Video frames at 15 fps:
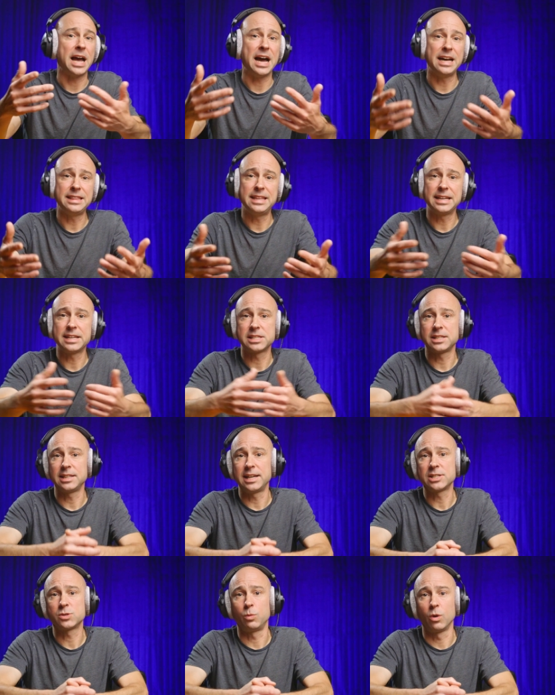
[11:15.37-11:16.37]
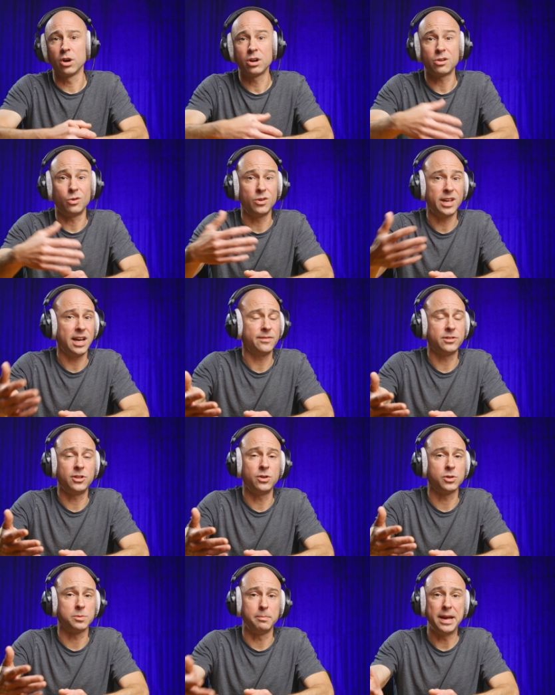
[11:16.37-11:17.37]
I think it's less work. All you have to
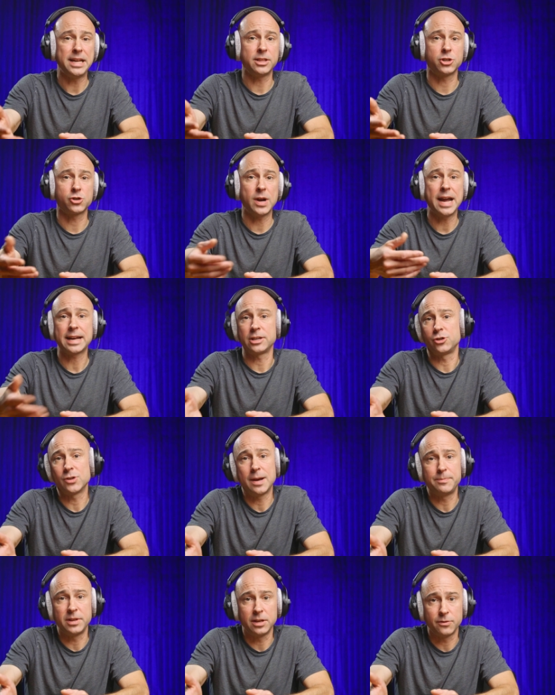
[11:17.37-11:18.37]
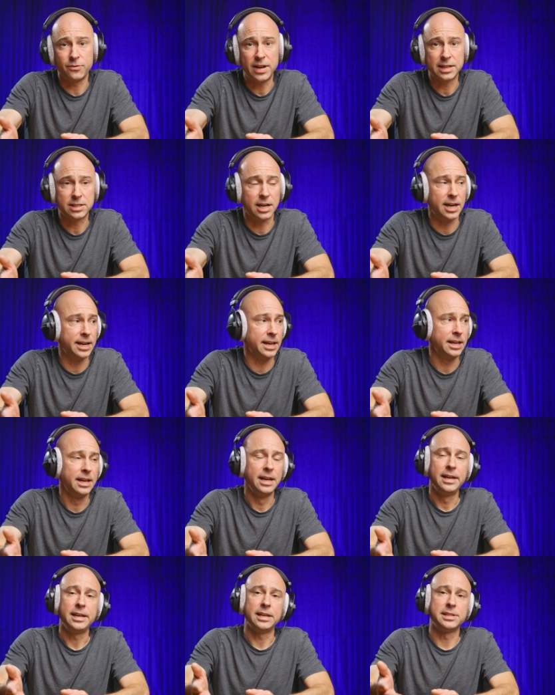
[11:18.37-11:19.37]
do is make the track and drop the effect on it
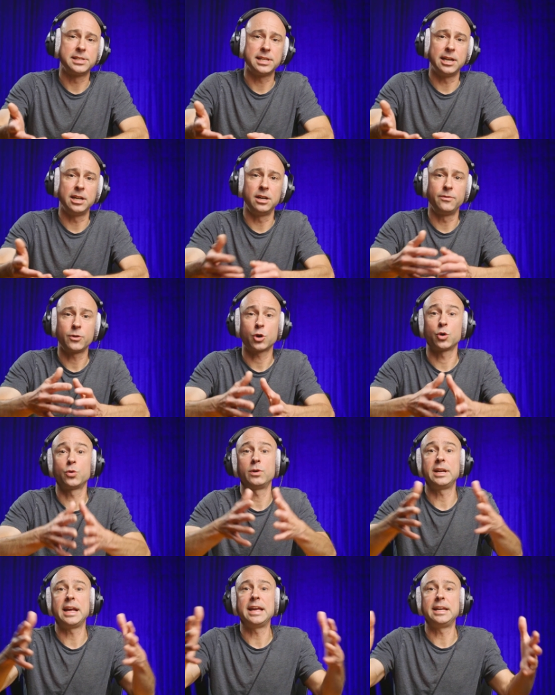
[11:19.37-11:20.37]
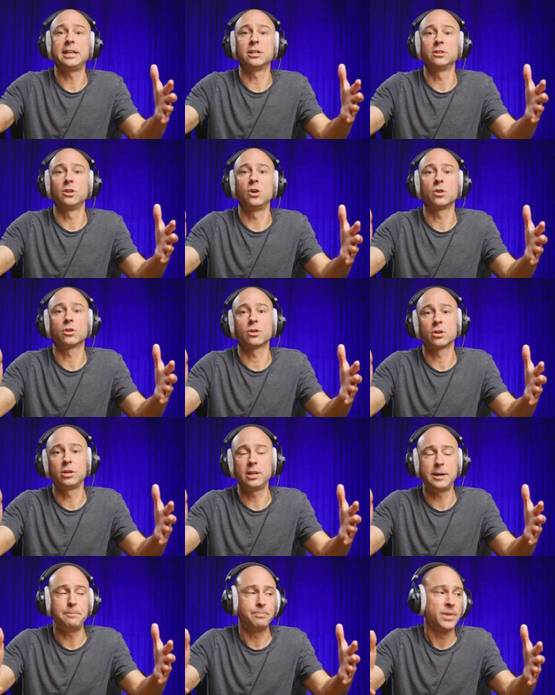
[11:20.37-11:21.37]
instead of creating a longer
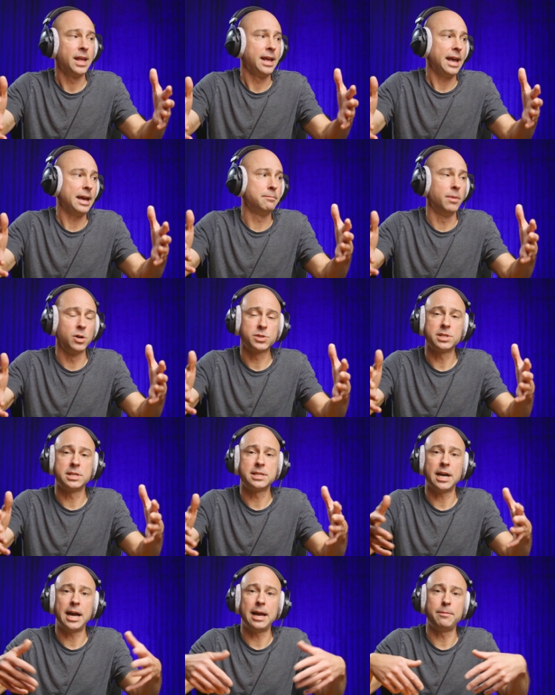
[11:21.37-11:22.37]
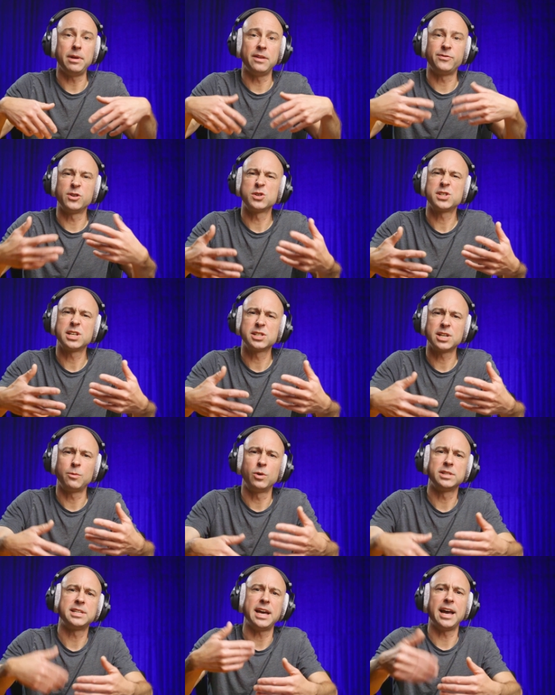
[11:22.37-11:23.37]
clip, and most of the time, if there's things I
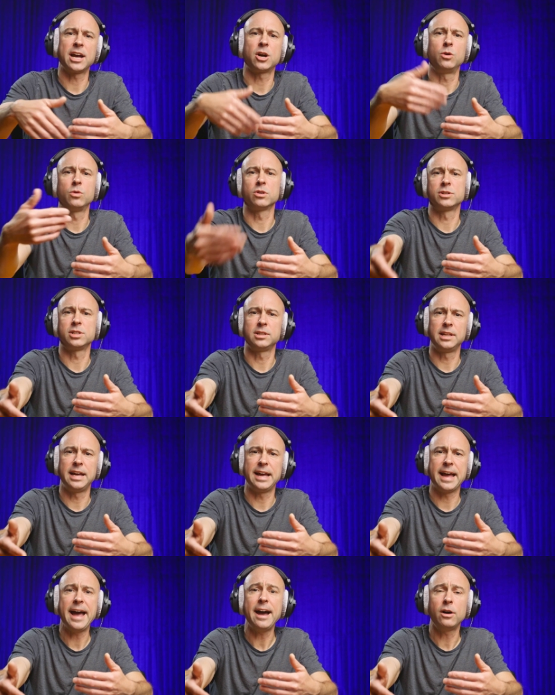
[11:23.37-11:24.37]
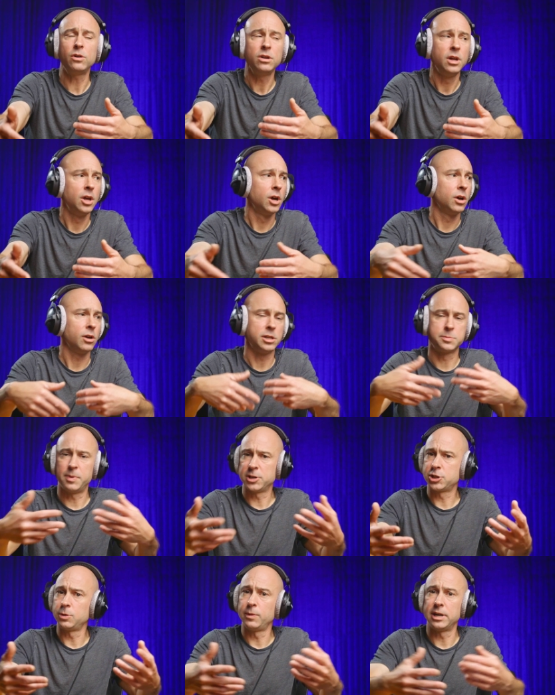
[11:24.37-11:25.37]
want to echo or delay out,
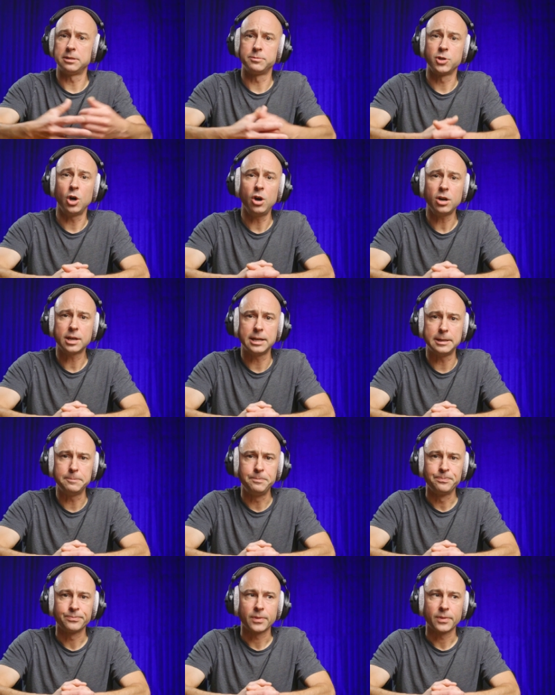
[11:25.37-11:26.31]
especially when I'm talking,